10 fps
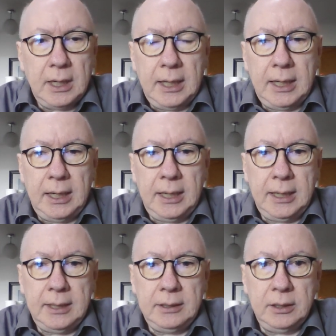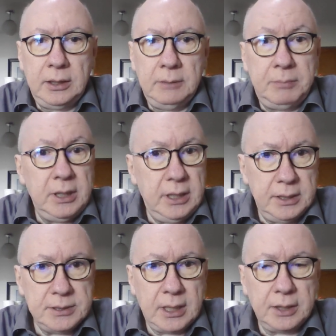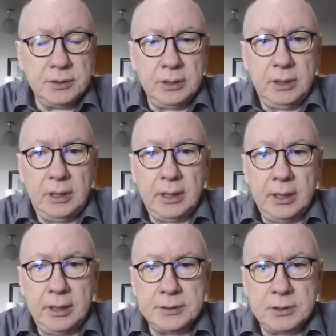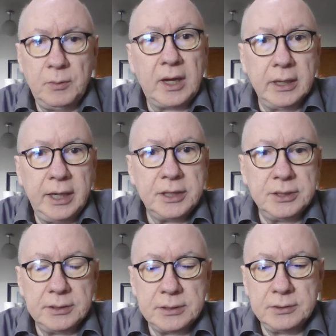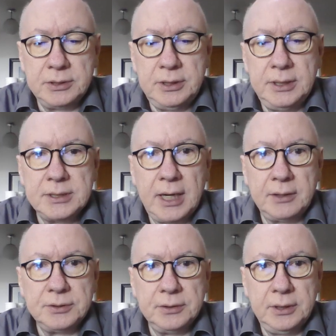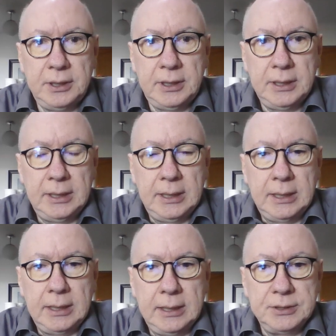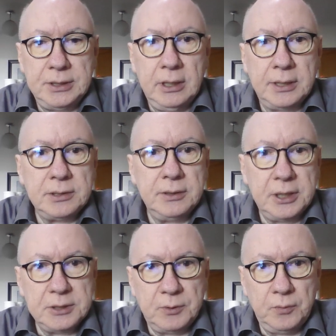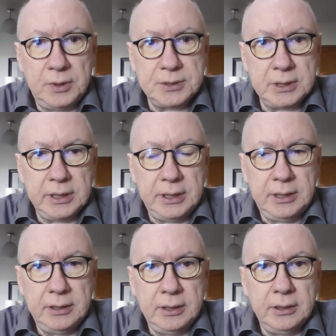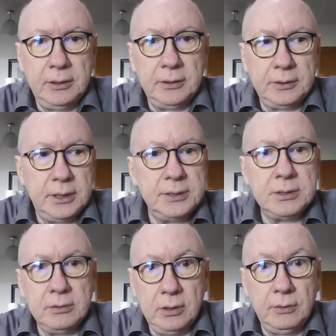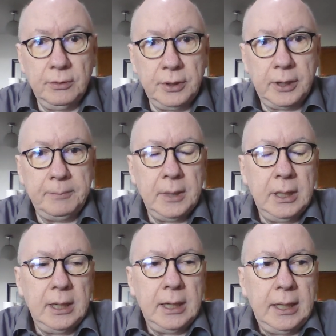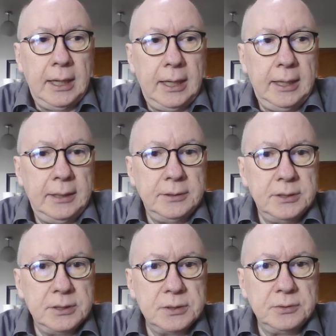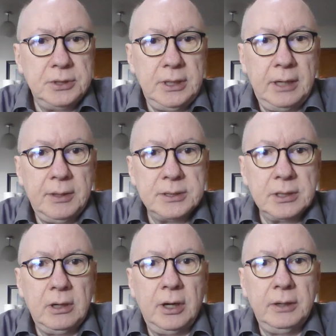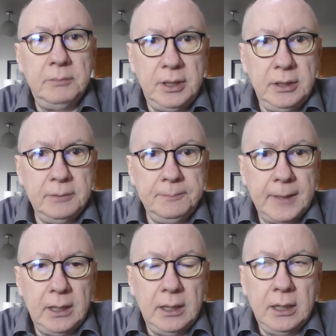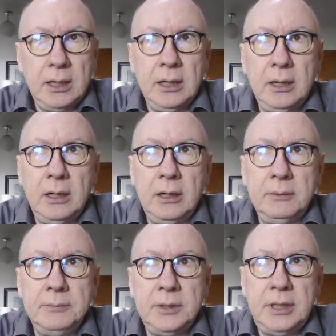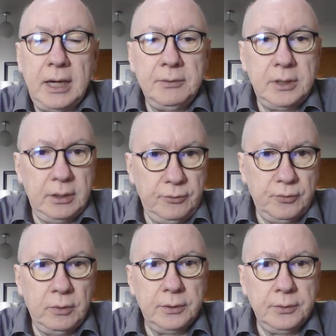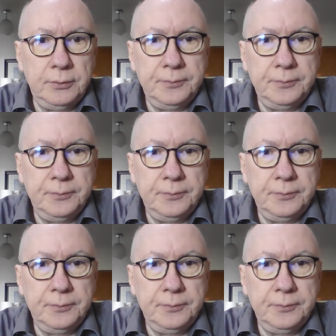and it begins actually as a recollection. So she is actually she lost her husband recently. Her kids are all grown up, and so she now has a condominium downtown Toronto,